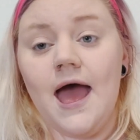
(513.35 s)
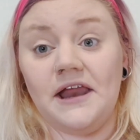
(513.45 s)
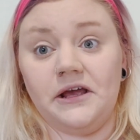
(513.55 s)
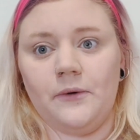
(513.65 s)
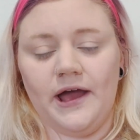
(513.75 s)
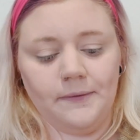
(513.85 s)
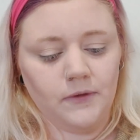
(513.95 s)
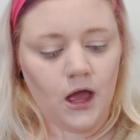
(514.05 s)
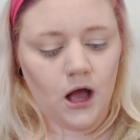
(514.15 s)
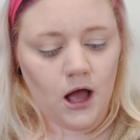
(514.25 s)
Anyway,
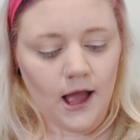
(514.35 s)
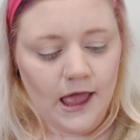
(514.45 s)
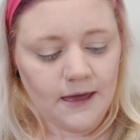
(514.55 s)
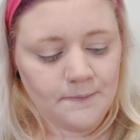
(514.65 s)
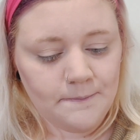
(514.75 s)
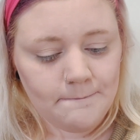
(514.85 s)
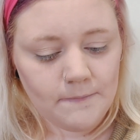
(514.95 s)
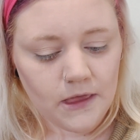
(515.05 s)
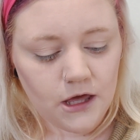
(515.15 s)
I'm